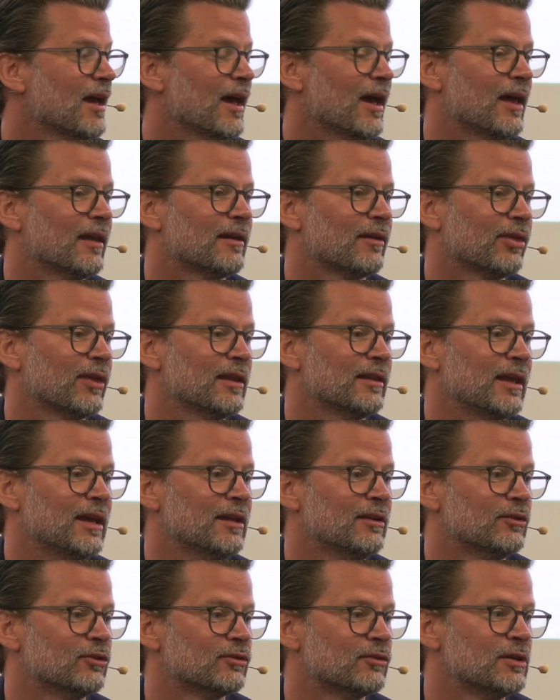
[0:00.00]
And I think the
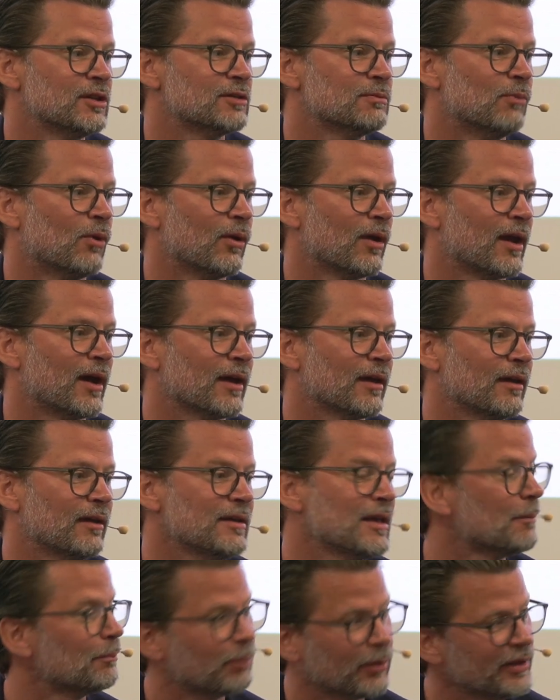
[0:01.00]
industry is more like,
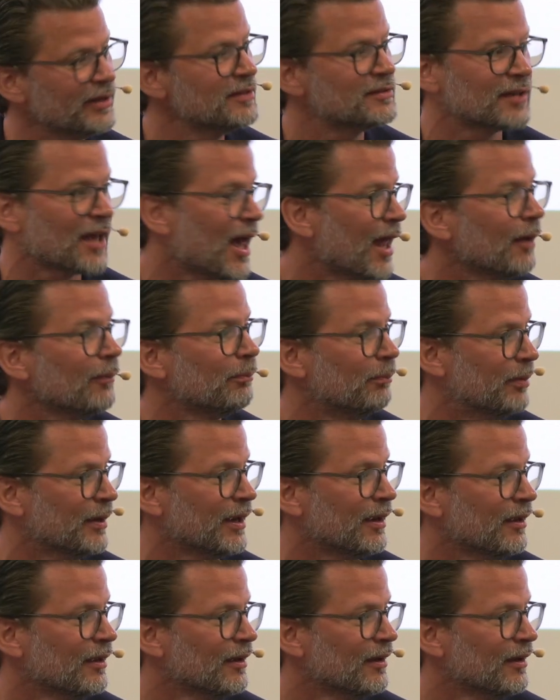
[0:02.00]
"Yeah, please help me.